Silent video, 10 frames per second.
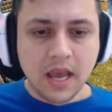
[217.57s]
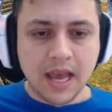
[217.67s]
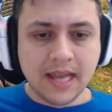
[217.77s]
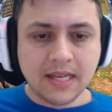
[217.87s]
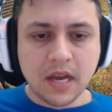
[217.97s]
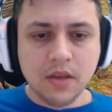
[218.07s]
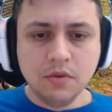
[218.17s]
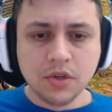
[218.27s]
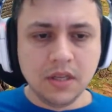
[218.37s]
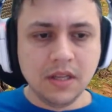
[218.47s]
And I
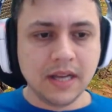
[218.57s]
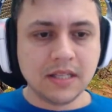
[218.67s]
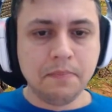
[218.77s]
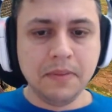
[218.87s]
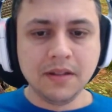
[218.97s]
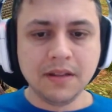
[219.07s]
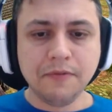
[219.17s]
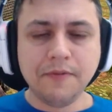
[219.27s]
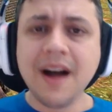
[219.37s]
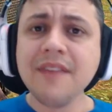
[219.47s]
usually like to build it
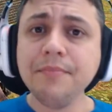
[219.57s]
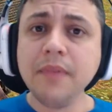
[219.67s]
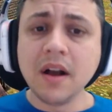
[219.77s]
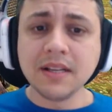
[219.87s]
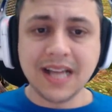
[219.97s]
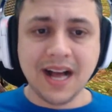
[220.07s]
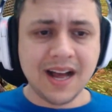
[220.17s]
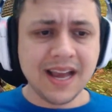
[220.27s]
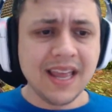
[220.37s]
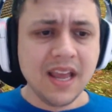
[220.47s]
5 blocks
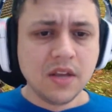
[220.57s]
high